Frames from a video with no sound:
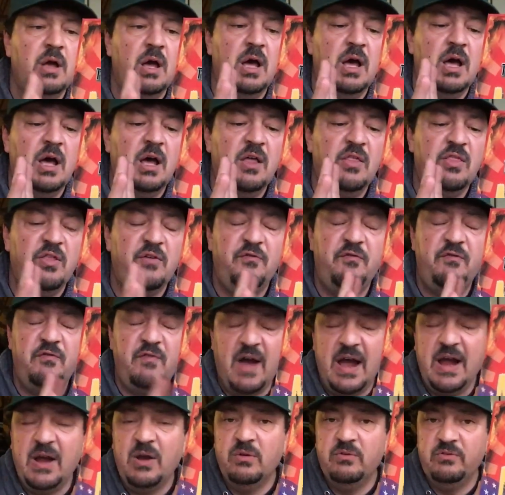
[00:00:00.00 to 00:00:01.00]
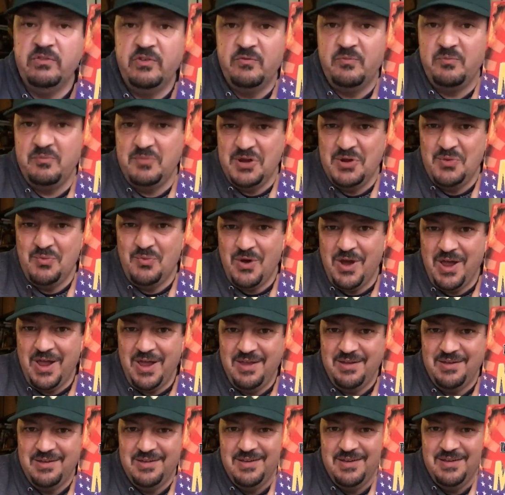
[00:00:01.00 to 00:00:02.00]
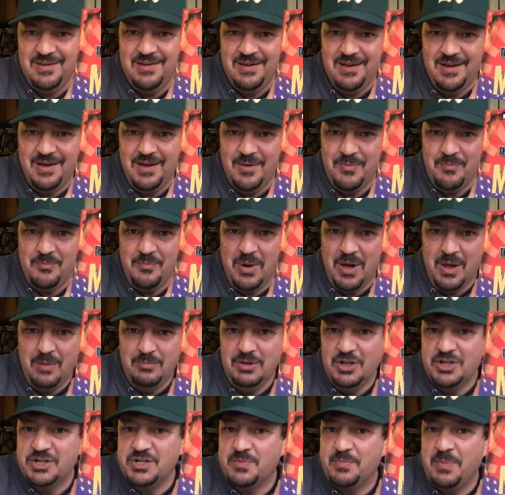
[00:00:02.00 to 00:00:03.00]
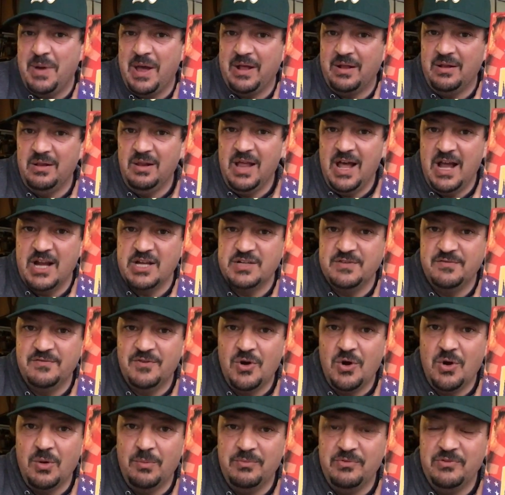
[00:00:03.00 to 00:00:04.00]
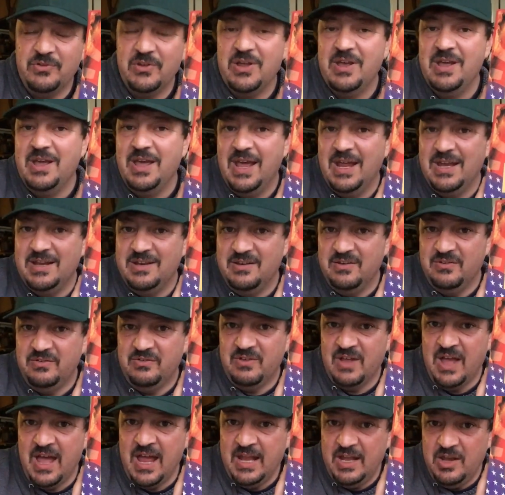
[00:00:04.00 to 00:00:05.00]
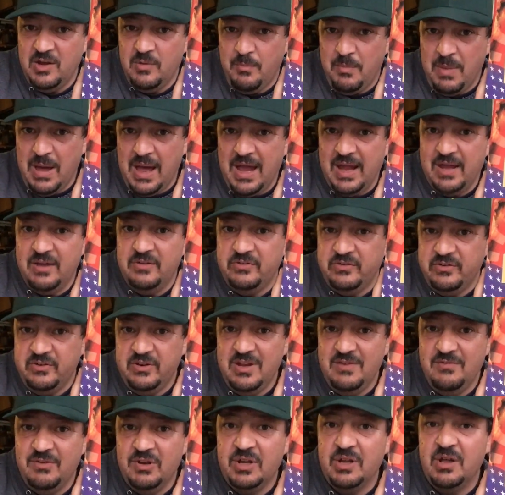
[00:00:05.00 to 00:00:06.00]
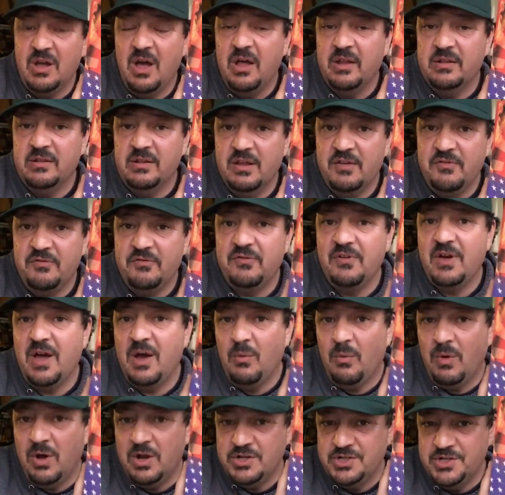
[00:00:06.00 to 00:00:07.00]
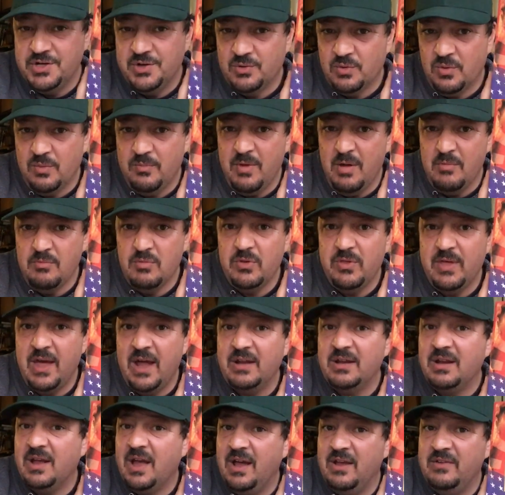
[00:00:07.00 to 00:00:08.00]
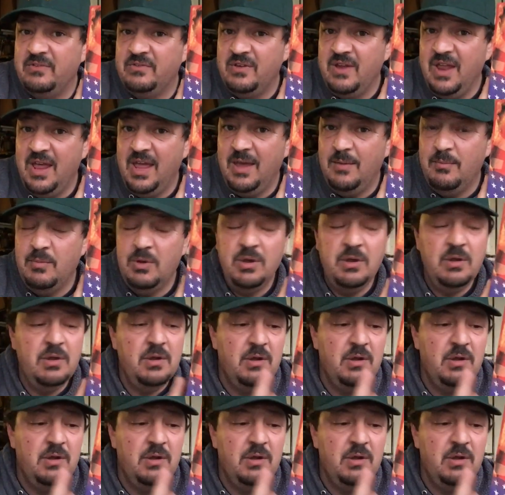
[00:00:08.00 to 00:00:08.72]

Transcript: Uh, the Fires of Midway, uh, published by Clash of Arms and designed by Stephen Cunliffe. I want you to remember that guy's name.